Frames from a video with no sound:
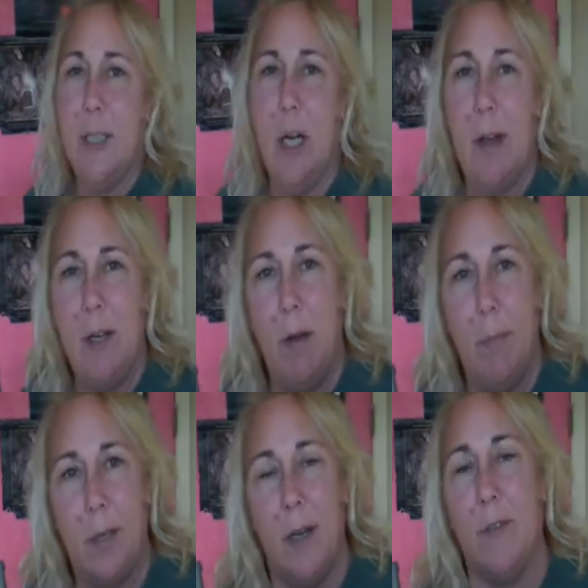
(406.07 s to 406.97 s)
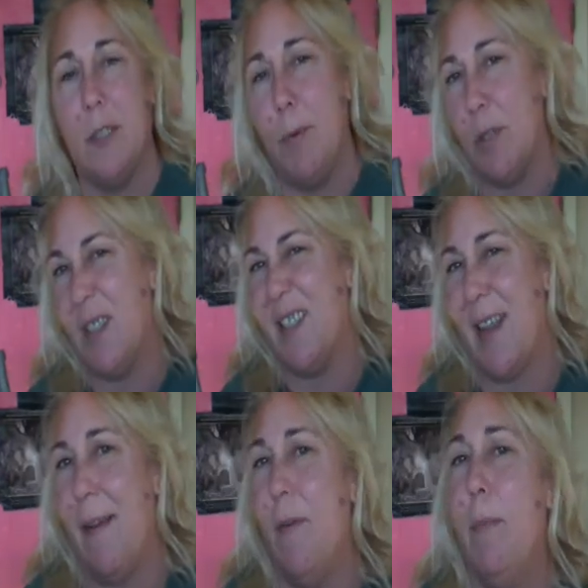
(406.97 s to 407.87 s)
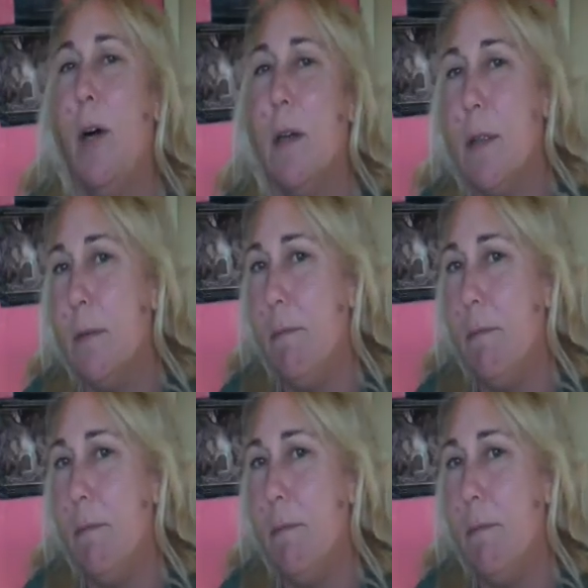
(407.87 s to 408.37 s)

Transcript: you know, I know a book cover is supposed to save a book,